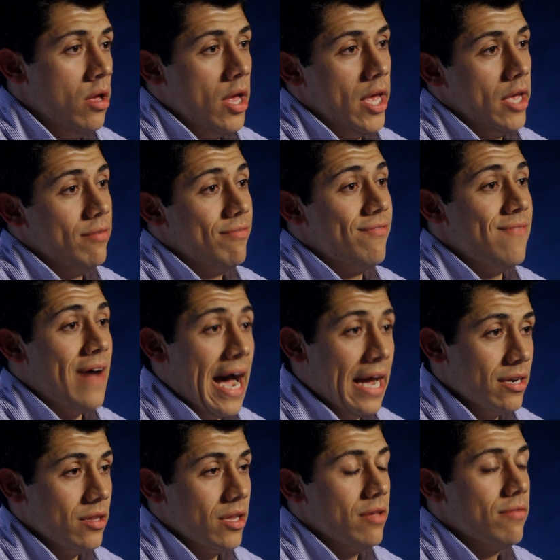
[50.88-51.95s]
And
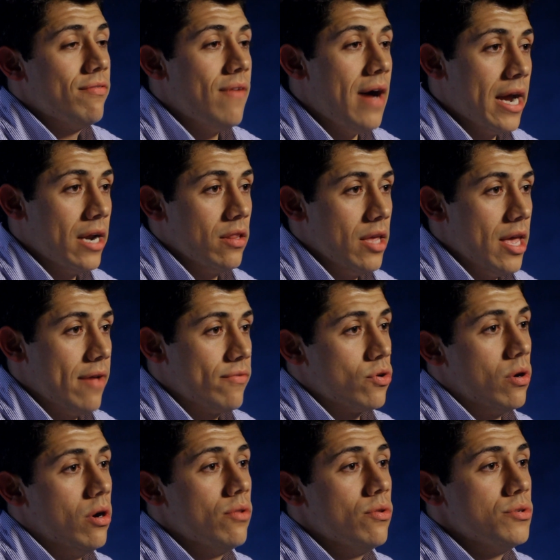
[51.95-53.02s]
finally,
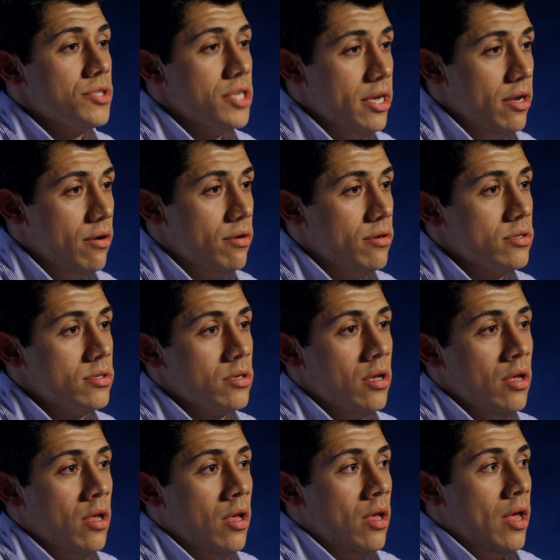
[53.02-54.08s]
after all those years
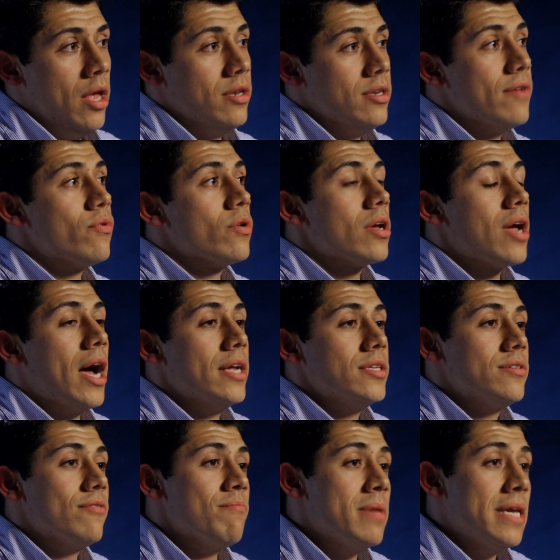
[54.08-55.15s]
and different
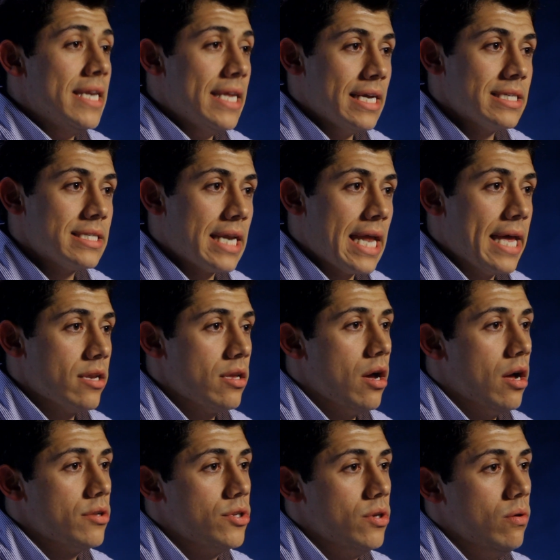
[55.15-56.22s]
kinds of meetings that I had
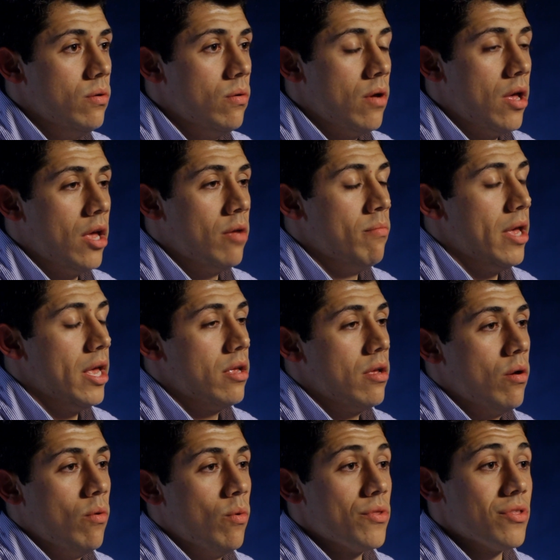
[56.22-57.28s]
gone to and met
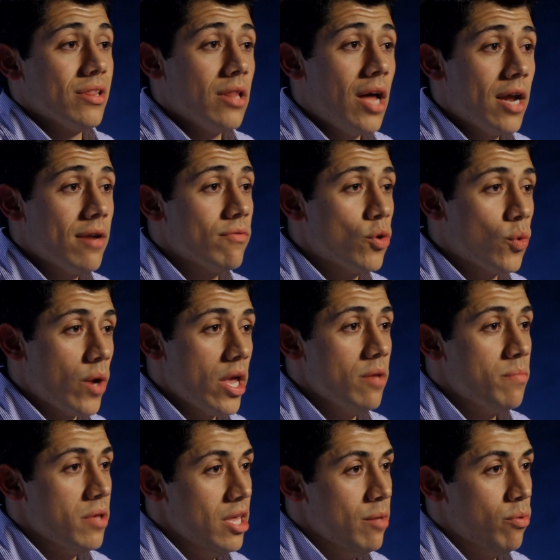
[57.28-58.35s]
with a lot of
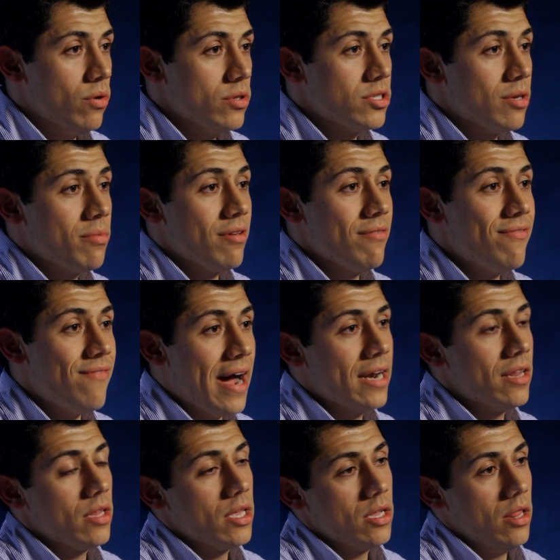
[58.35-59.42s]
great people, something
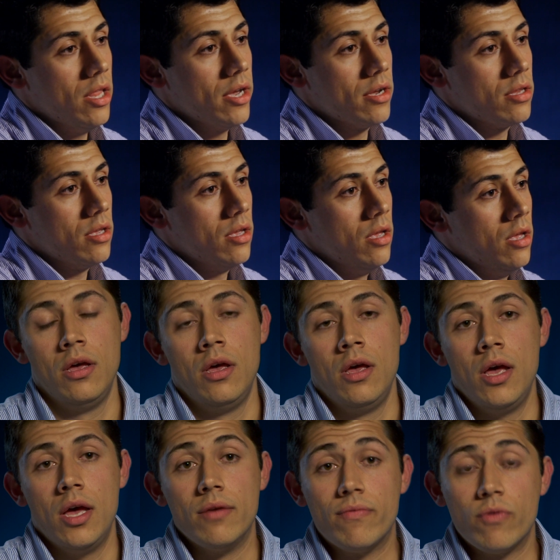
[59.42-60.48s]
finally clicked.
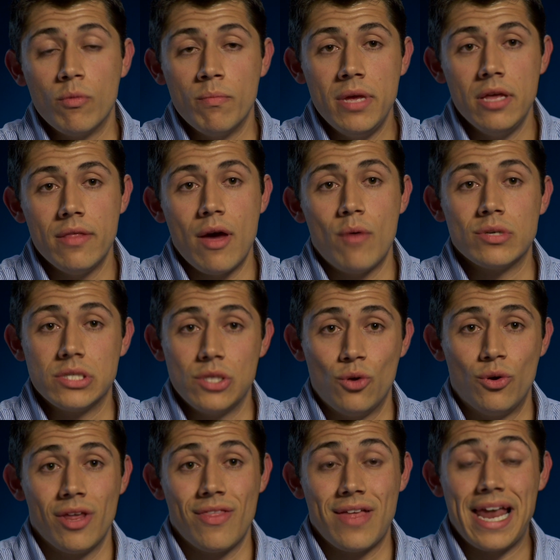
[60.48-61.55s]
And for me, that was
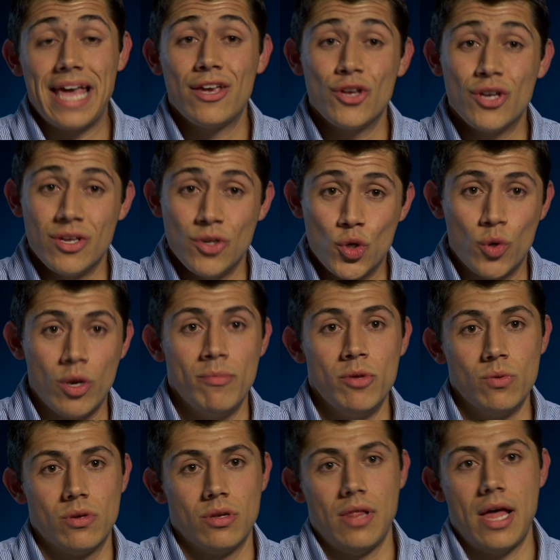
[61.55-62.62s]
learning that I could
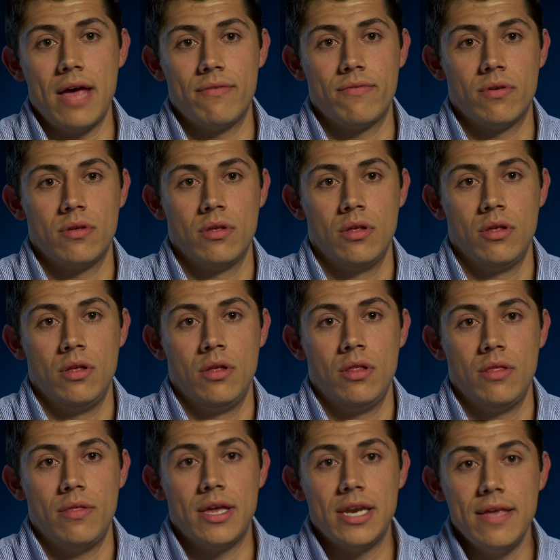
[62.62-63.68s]
contribute to life.
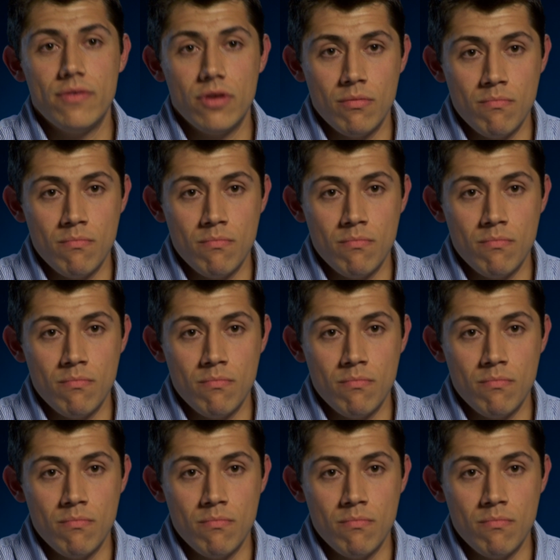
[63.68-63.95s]
That even